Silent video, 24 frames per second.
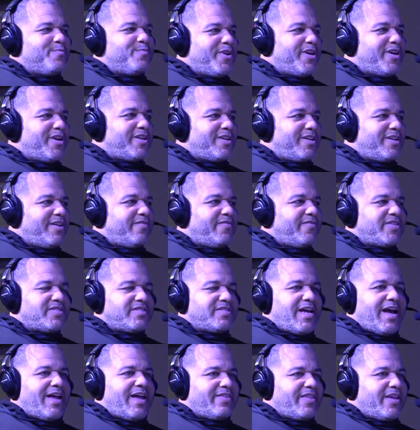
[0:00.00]
But if it's
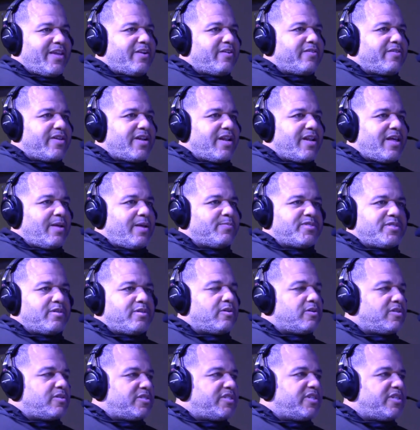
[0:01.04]
not there, then I'm still
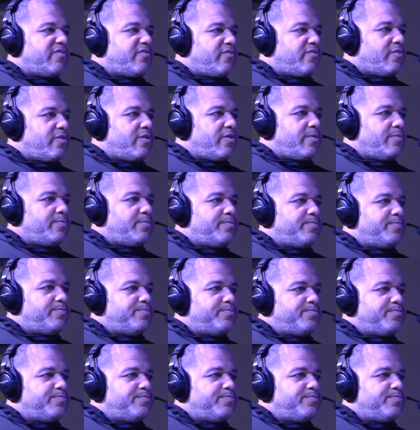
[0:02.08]
going to cheer for them.